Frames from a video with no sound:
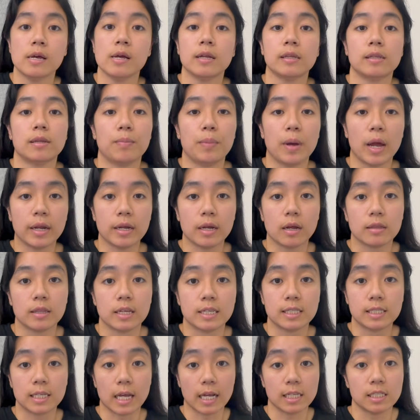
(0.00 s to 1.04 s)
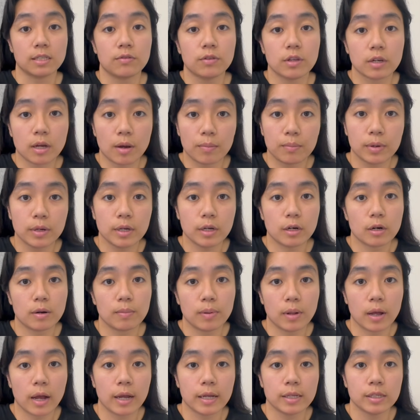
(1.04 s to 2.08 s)
depending on the size of the company you're
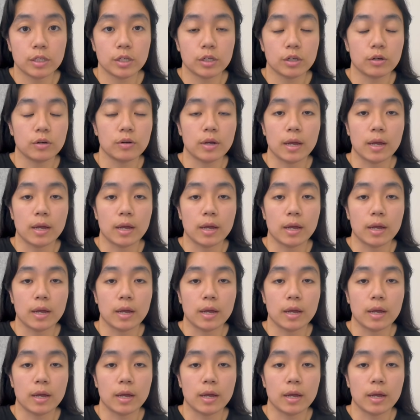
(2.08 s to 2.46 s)
applying to,